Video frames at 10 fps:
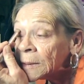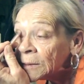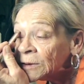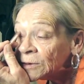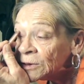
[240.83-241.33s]

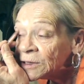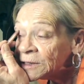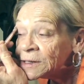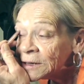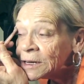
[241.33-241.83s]
It's
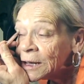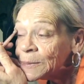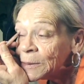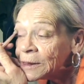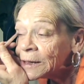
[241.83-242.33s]
just the
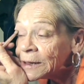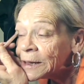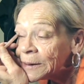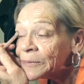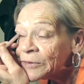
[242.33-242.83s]
name of the
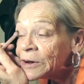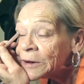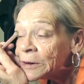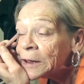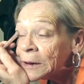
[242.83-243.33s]
game
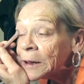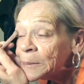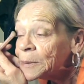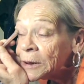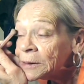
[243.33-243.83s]
and
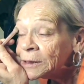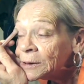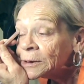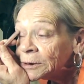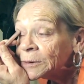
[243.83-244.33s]
I'm not
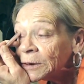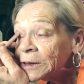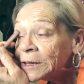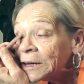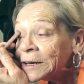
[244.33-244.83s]
the only
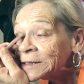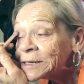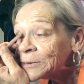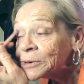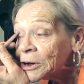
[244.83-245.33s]
one that has
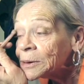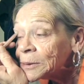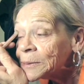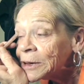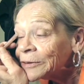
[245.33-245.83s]
that
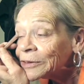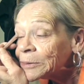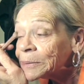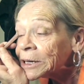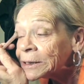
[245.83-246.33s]
problem.
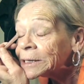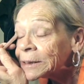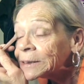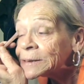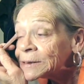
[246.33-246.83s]
Everybody
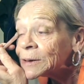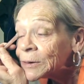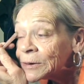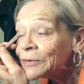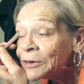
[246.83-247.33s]
does.
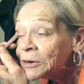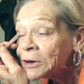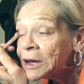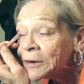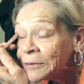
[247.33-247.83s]
So if
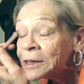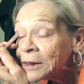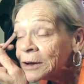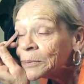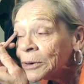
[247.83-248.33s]
you're having
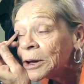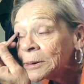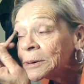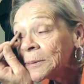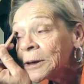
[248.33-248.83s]
that
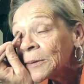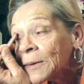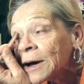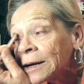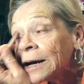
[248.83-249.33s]
problem, that
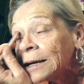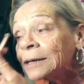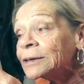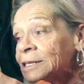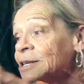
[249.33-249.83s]
one
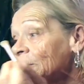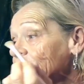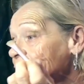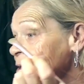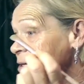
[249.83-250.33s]
eye
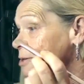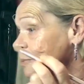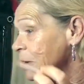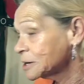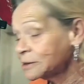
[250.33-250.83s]
always looks
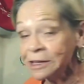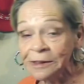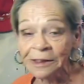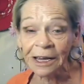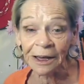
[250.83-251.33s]
better
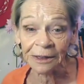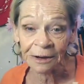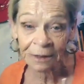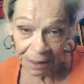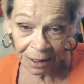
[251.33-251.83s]
than the
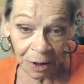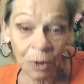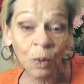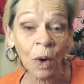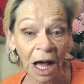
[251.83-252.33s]
other,
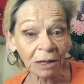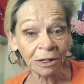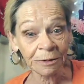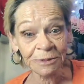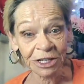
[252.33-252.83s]

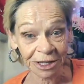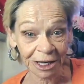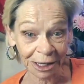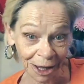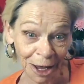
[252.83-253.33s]
welcome to the
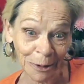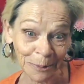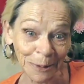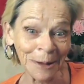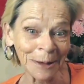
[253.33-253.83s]
club.